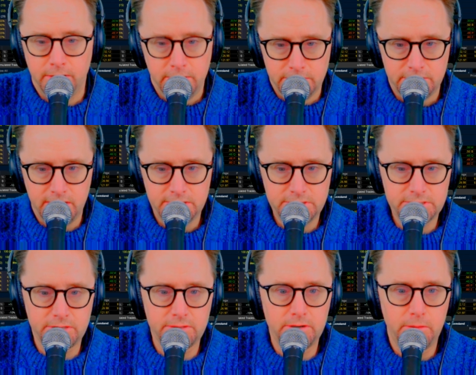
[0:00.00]
So that's just
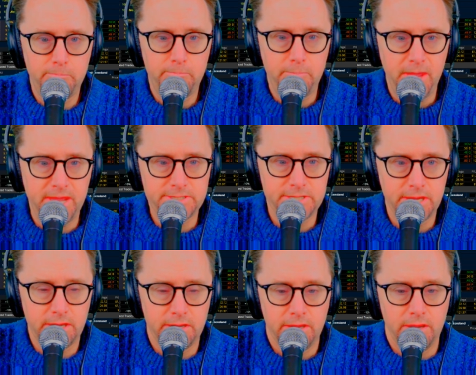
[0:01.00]
a little basic